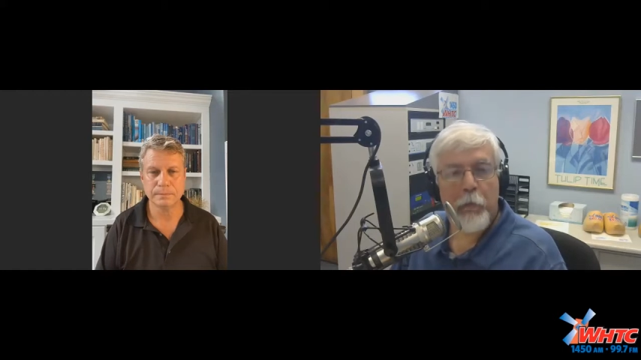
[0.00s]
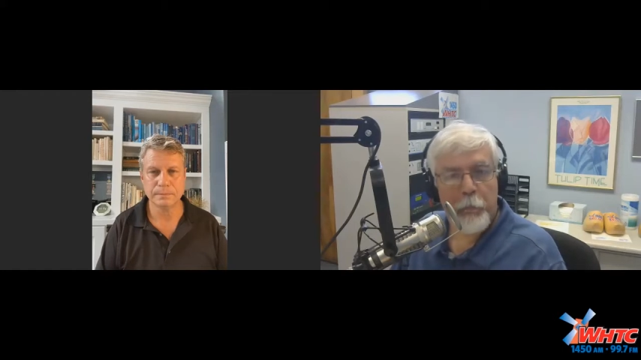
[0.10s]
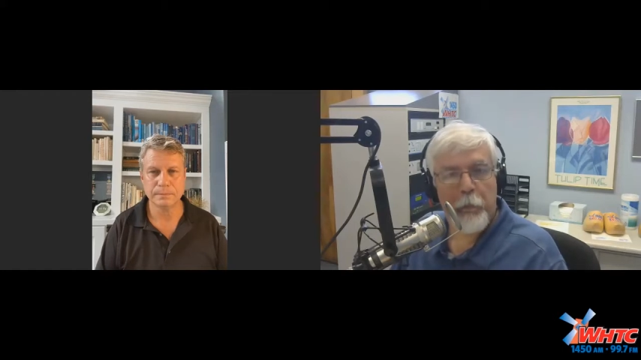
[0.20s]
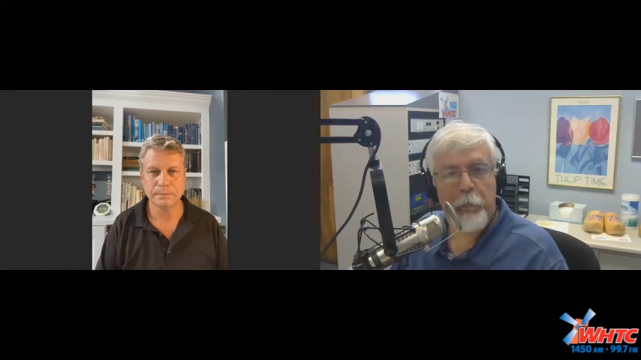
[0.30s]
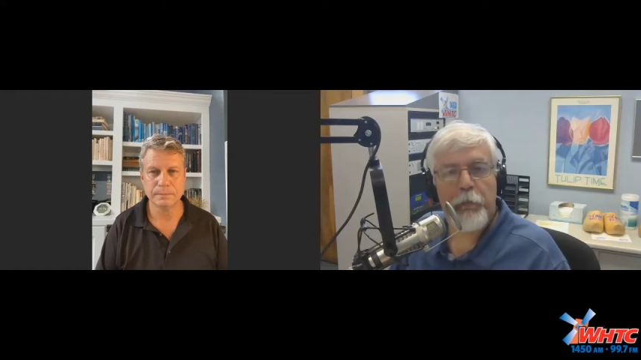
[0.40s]
Speaker 1: I'm going to
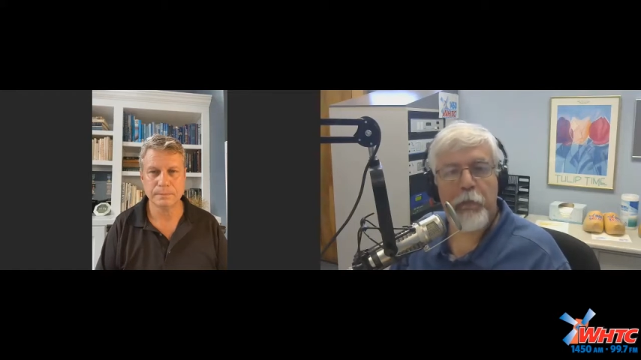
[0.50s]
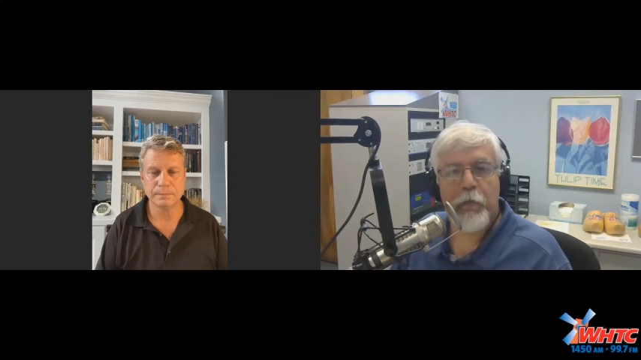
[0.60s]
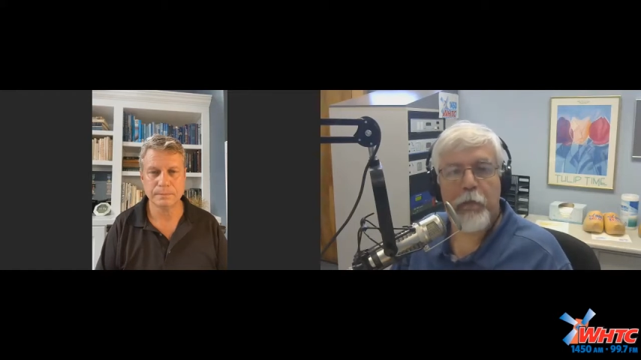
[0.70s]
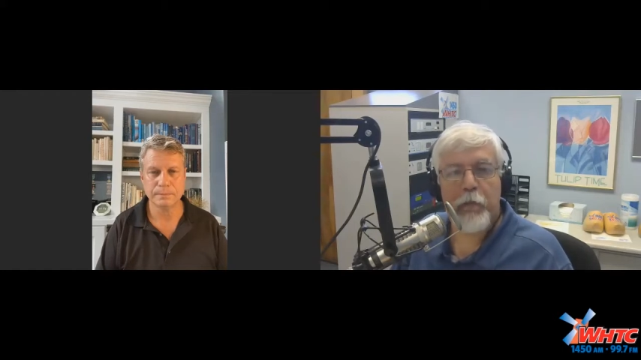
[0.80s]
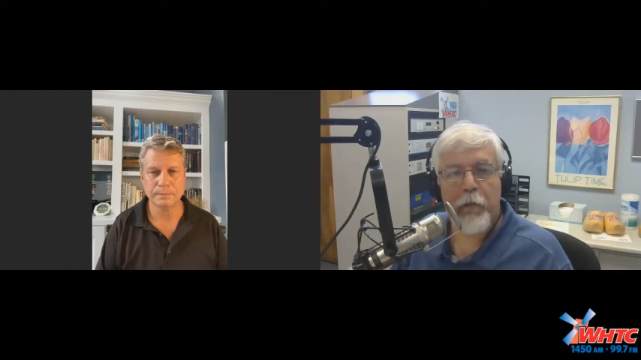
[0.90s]
put this
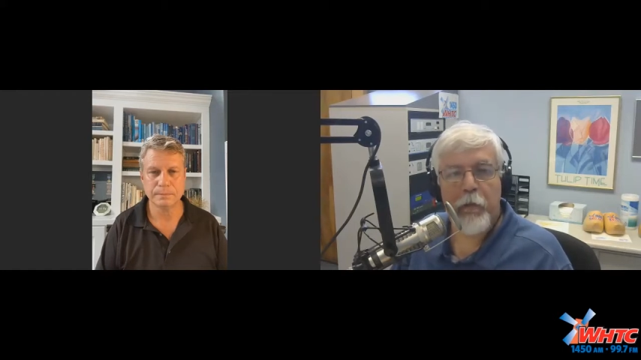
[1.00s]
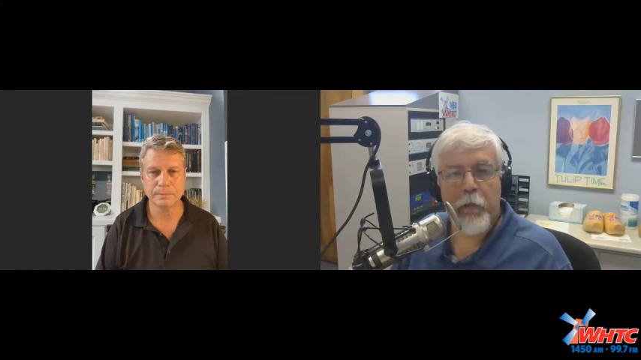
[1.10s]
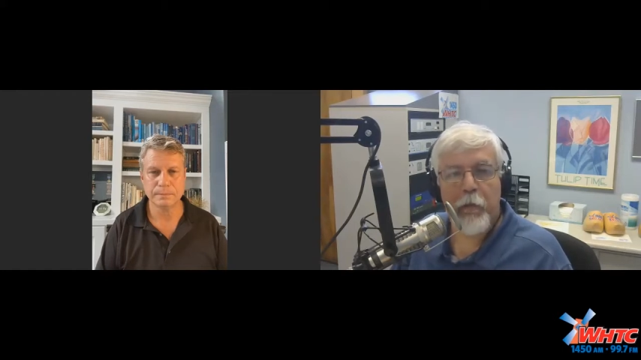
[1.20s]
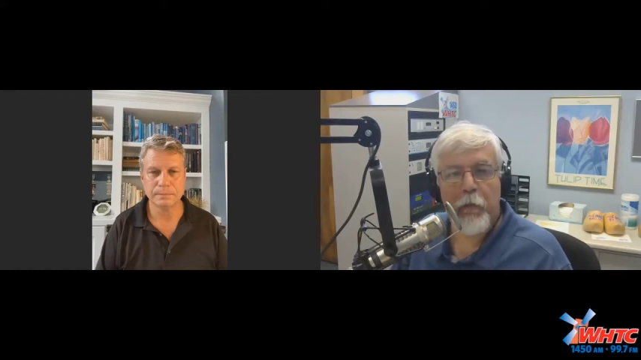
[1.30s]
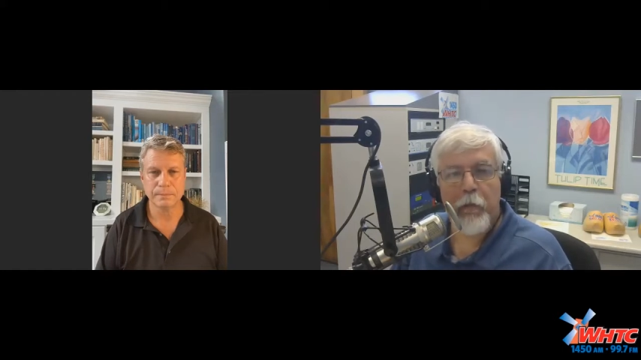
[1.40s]
as a, a,
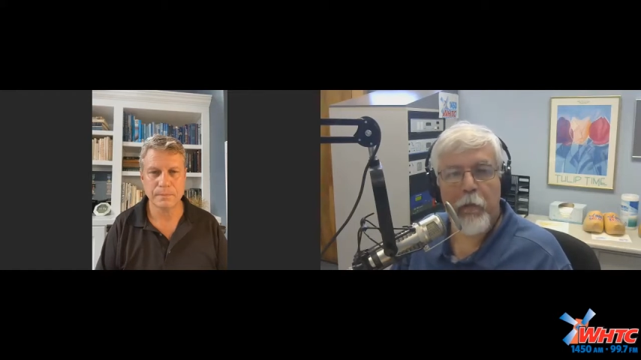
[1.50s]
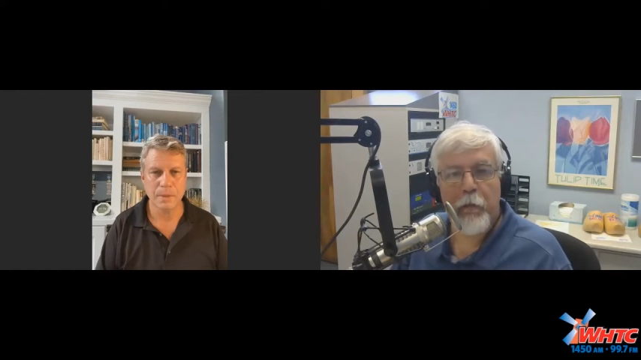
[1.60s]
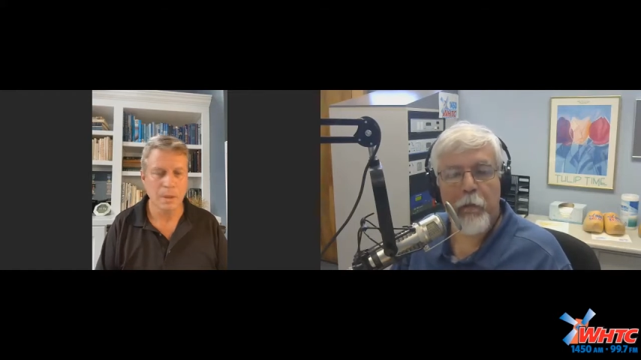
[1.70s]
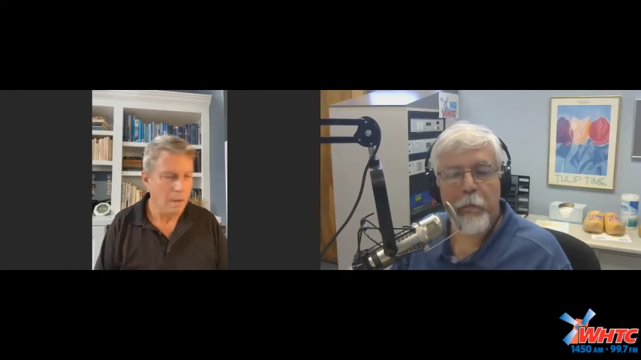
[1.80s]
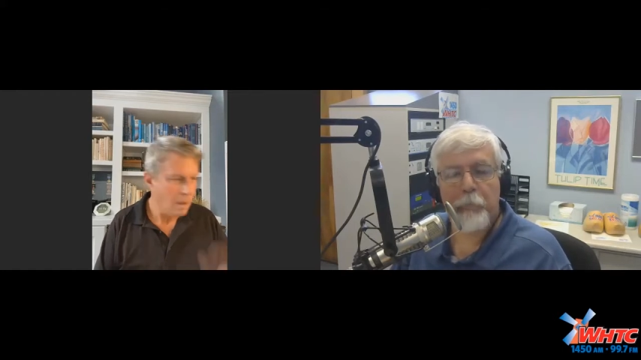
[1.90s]

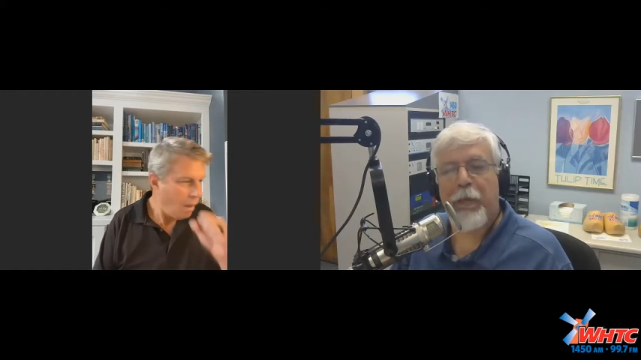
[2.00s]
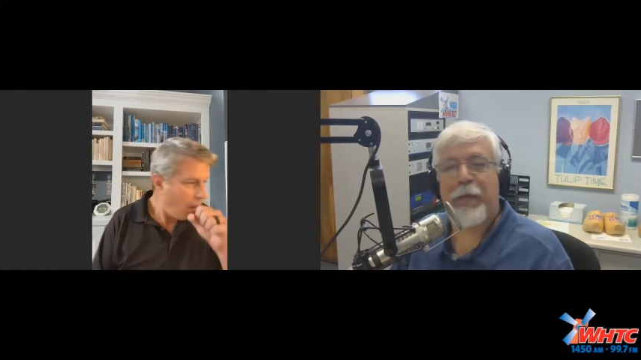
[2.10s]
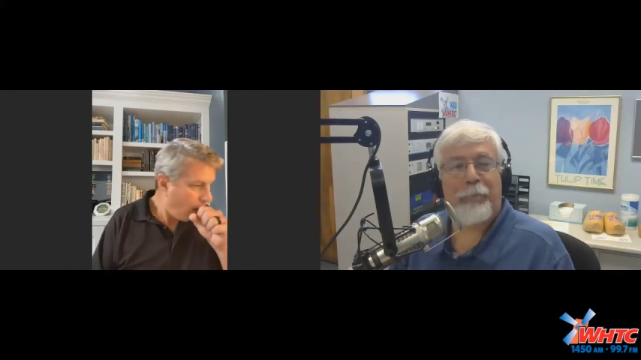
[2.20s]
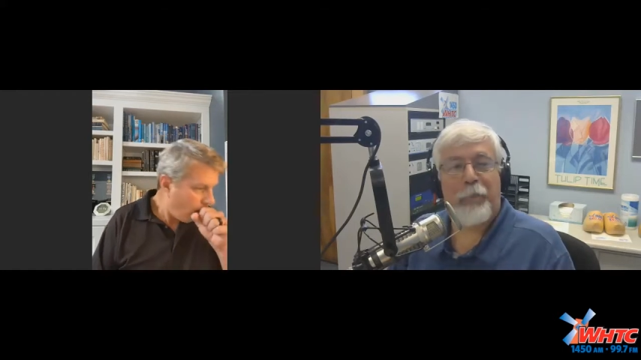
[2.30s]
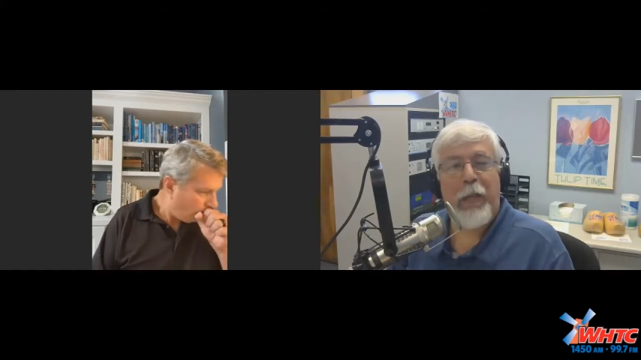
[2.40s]
a, a
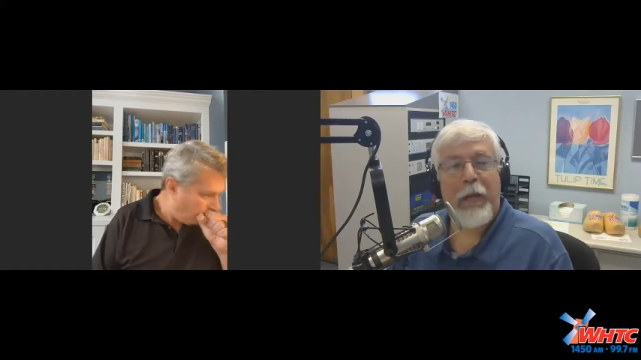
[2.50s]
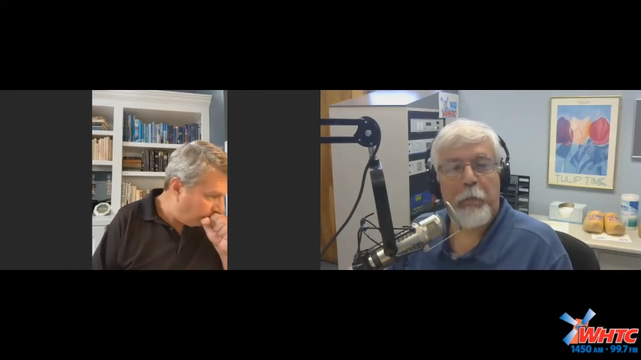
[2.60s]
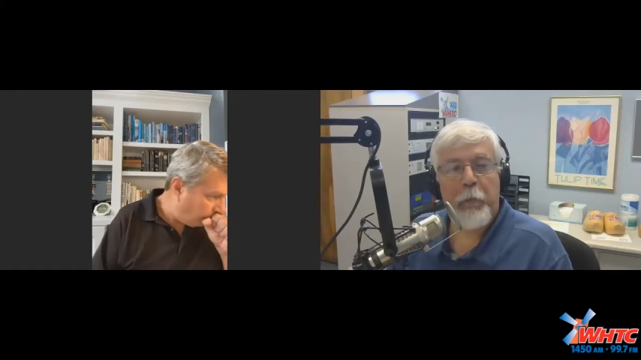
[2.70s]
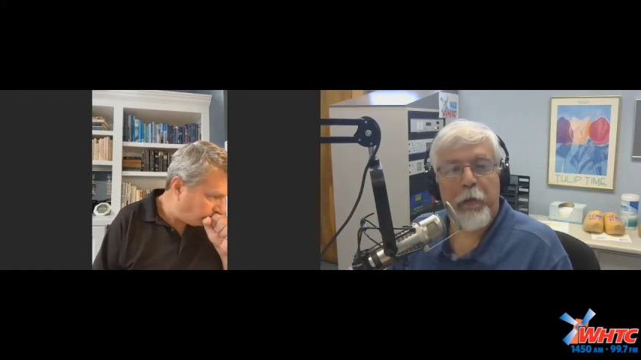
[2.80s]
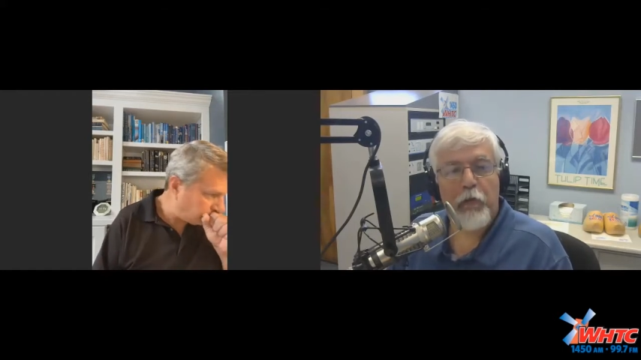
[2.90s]
for lack of a
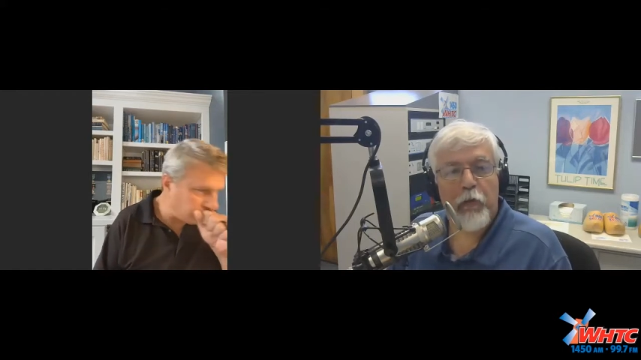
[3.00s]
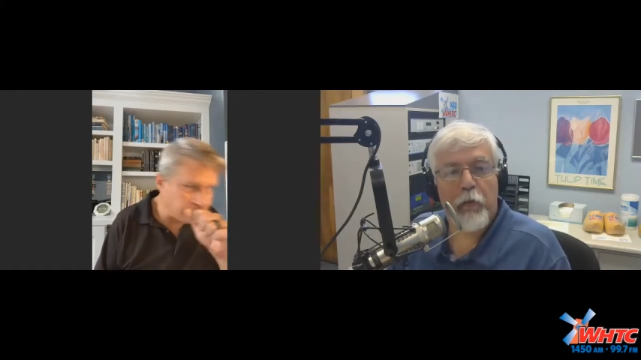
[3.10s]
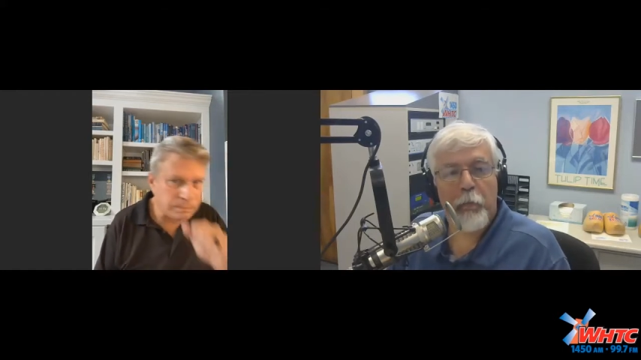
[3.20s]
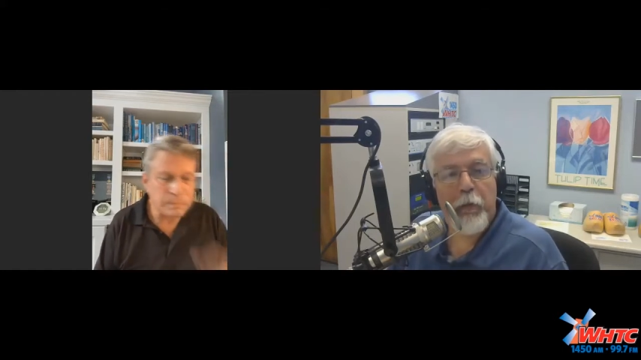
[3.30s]
better term,